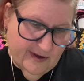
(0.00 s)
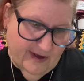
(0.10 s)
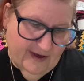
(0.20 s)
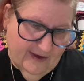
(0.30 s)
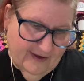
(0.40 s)

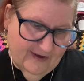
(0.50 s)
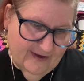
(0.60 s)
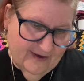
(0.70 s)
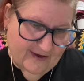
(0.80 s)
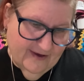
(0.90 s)
I
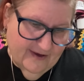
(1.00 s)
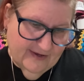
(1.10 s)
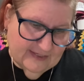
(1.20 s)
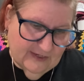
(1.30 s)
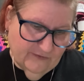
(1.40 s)

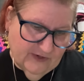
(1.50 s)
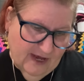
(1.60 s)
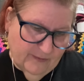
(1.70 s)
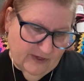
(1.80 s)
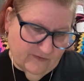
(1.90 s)
love
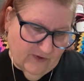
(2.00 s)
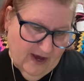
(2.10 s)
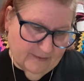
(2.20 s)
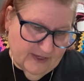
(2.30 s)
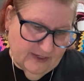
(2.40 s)
Tammy and
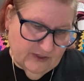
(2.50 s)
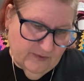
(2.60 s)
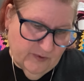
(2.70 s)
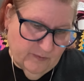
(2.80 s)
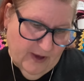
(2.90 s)
family. And she
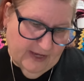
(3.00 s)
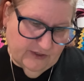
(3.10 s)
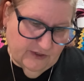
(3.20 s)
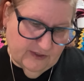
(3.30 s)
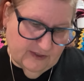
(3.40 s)
put
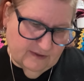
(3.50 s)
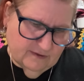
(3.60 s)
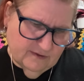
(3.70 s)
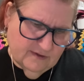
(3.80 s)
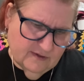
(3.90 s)
patches in,
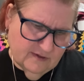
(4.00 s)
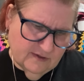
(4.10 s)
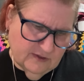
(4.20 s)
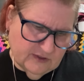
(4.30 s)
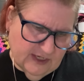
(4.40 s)

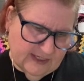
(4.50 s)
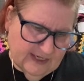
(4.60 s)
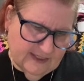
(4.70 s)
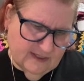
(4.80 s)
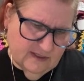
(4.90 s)
looks like
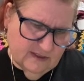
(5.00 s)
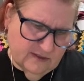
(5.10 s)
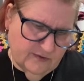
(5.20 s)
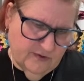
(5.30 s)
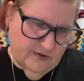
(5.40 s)
Texas.
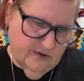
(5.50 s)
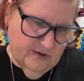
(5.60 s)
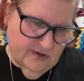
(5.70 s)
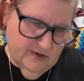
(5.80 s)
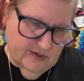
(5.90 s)

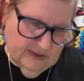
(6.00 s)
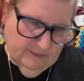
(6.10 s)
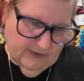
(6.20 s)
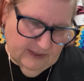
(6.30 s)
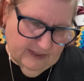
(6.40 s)

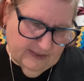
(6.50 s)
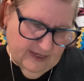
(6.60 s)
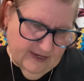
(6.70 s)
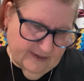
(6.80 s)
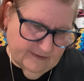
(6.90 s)
Something like
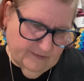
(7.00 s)
that.